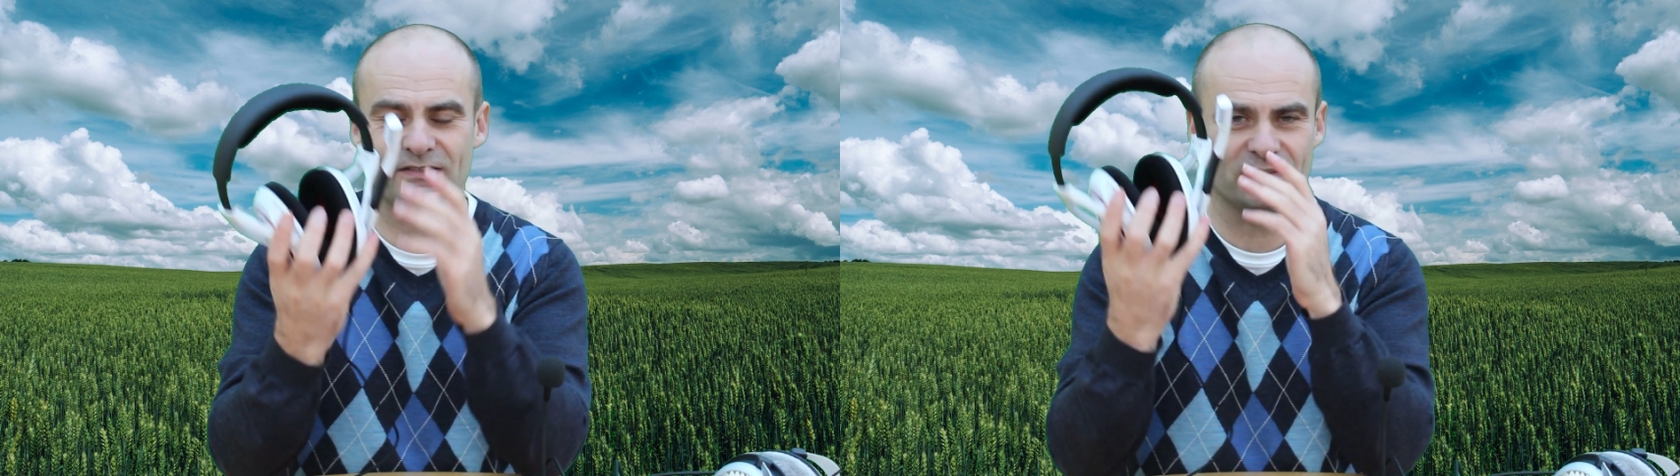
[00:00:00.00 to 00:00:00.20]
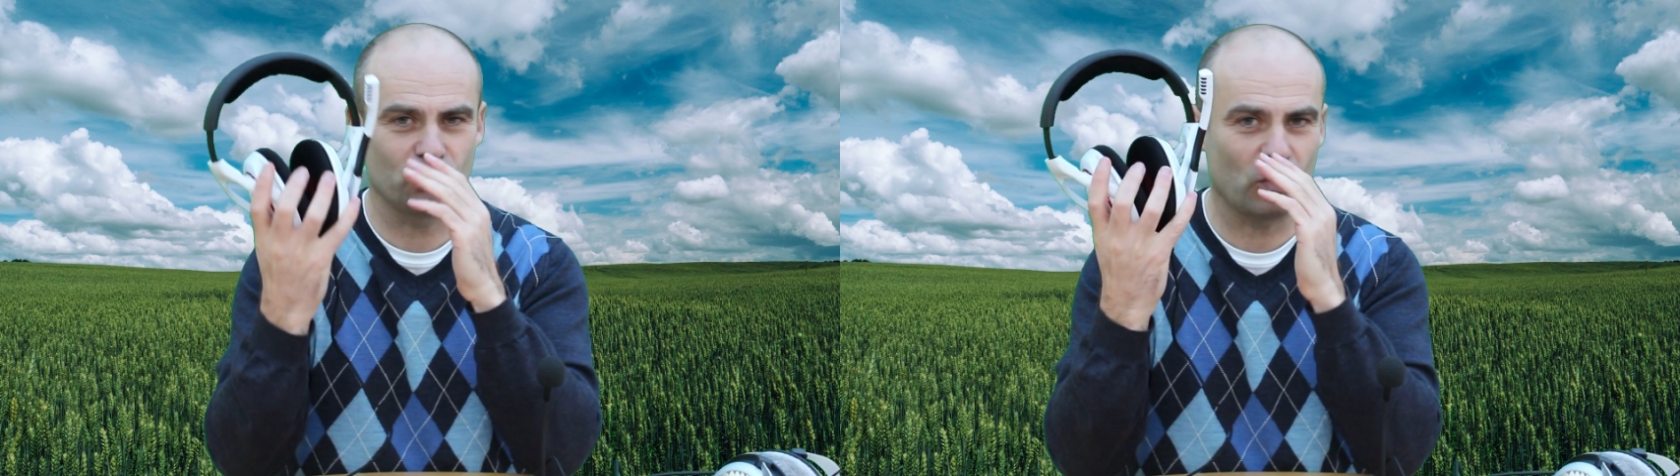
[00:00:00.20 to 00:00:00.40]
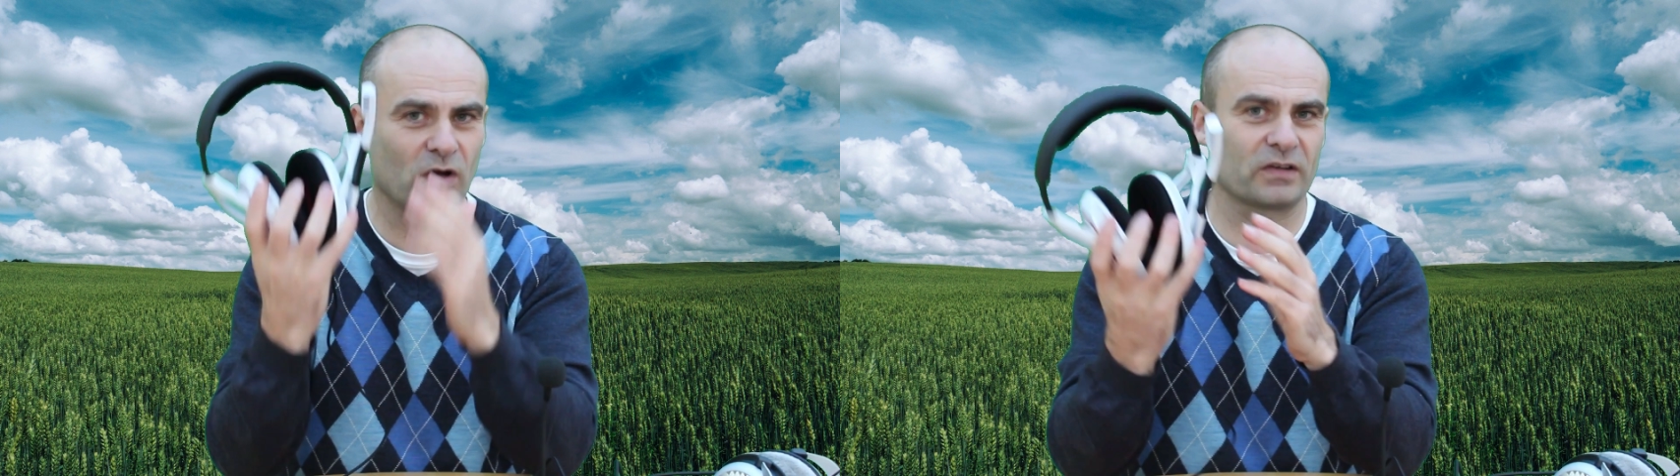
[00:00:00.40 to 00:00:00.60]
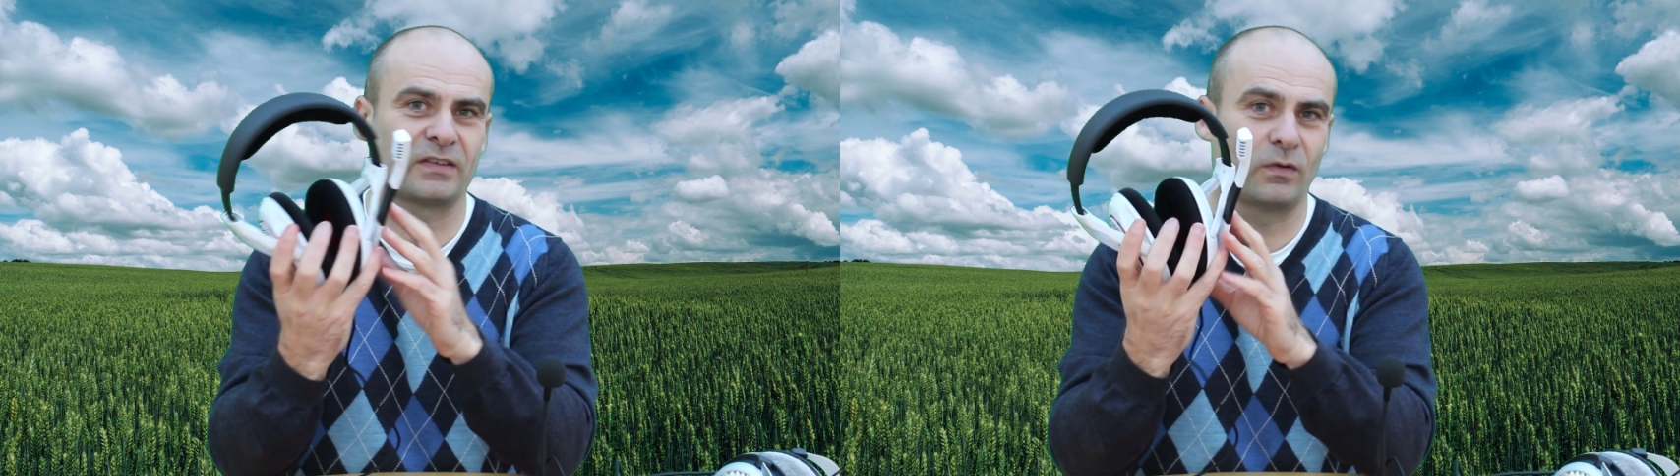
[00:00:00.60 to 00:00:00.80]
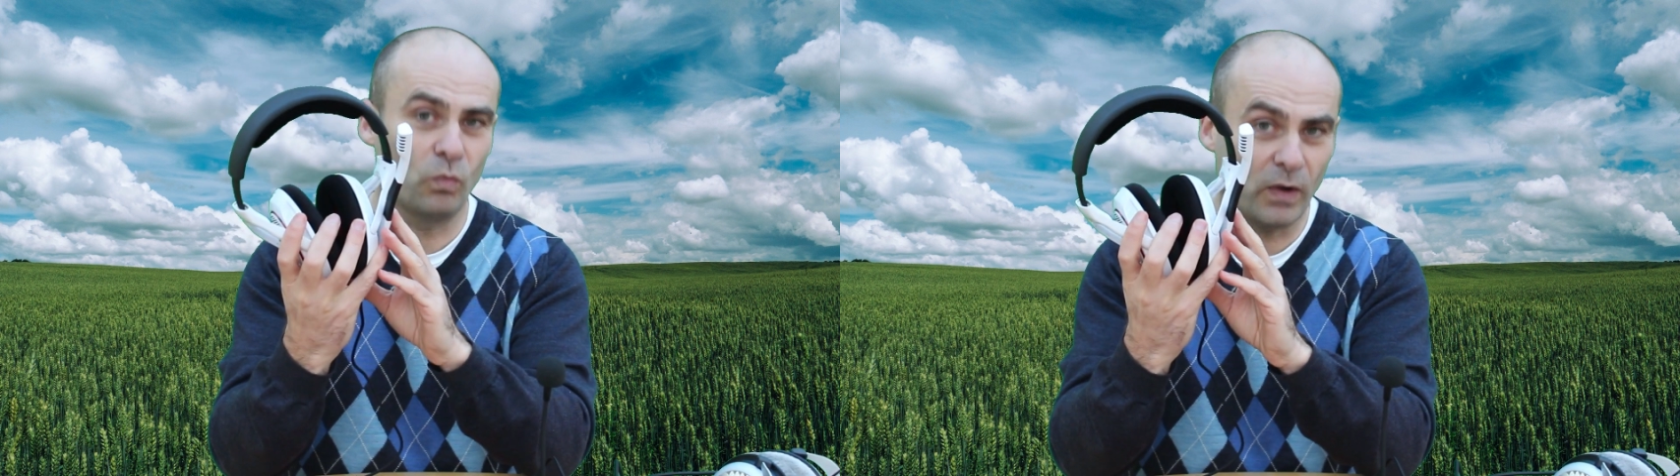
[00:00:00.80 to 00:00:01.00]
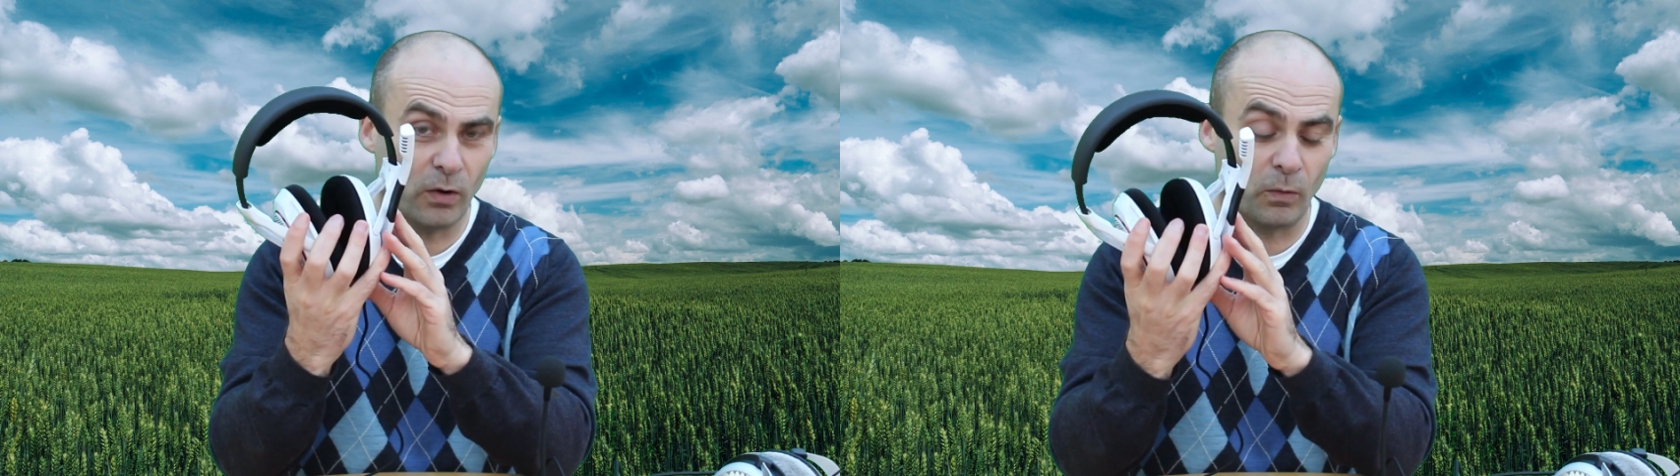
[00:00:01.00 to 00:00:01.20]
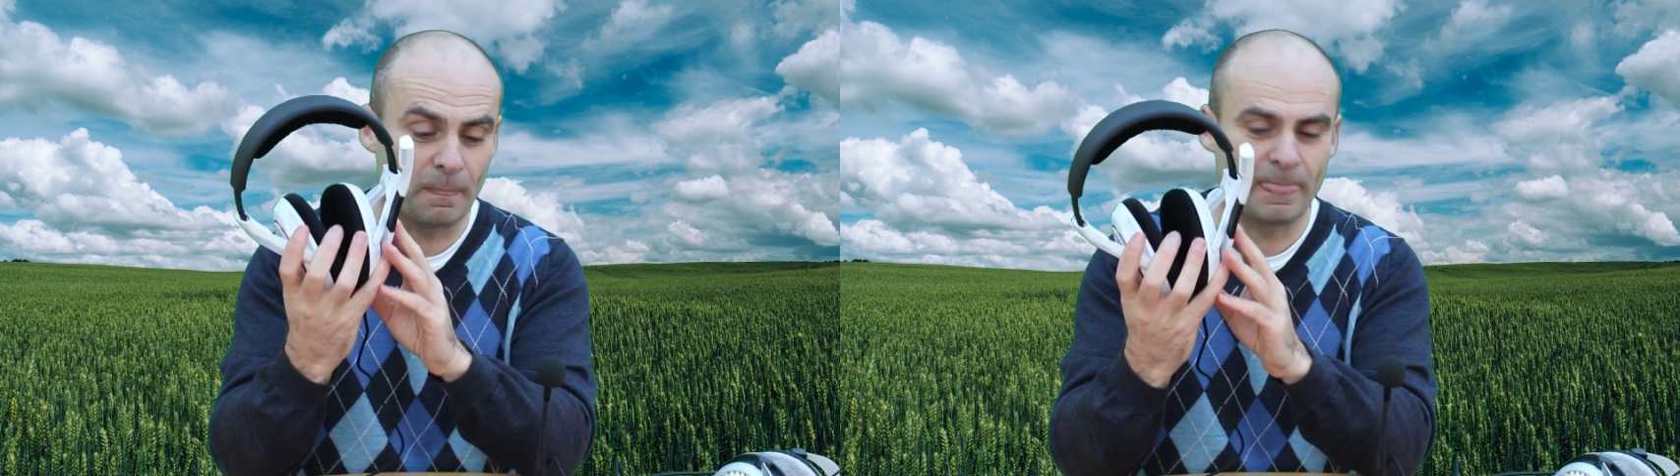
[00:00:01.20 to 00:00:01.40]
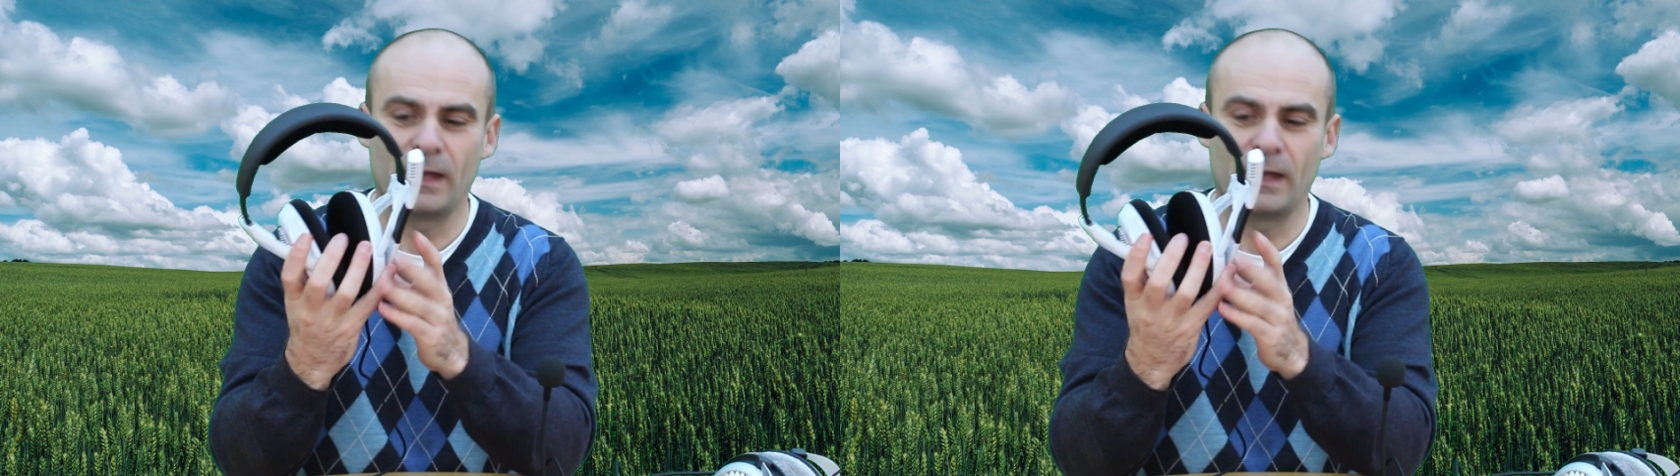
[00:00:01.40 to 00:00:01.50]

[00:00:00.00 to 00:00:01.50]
It just works so well.